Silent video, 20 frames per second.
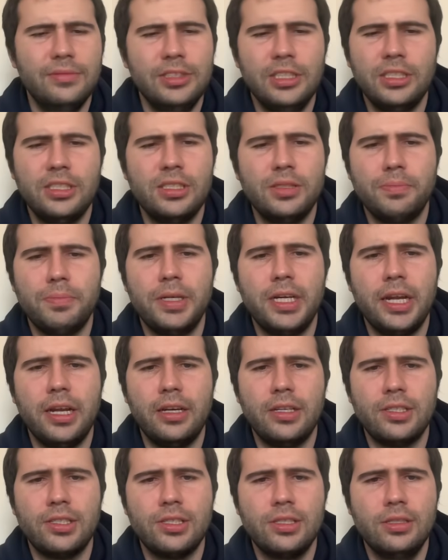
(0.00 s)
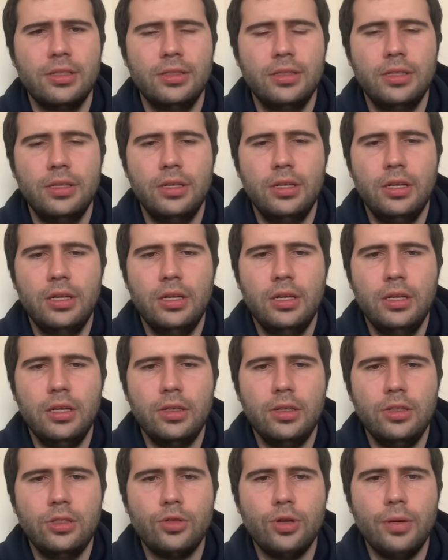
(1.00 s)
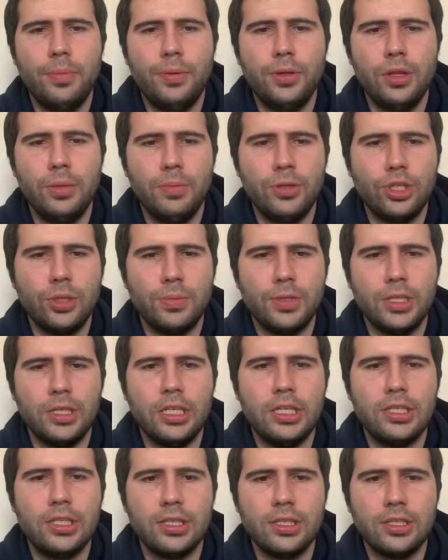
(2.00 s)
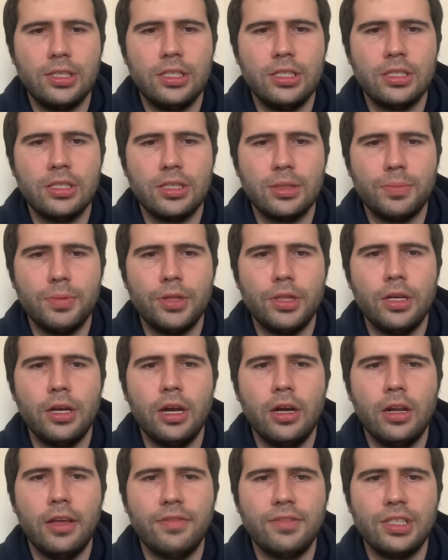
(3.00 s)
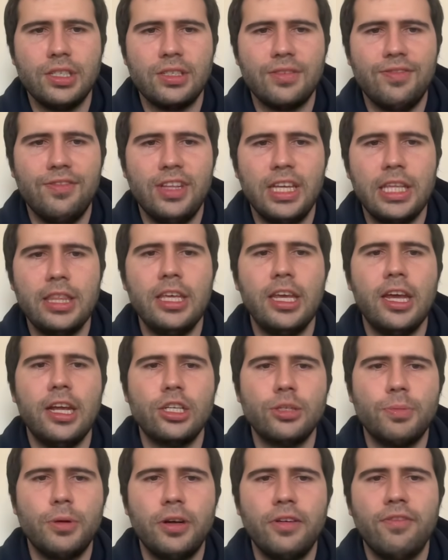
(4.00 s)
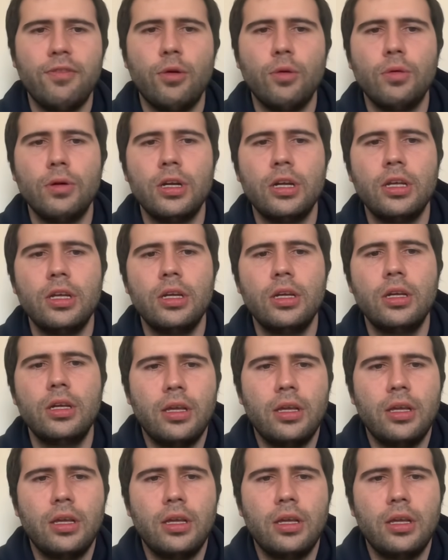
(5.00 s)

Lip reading: This is bananas. I'm gonna try to put the bishops on e6, d6, put the knight on f6, fling the h pawn forward.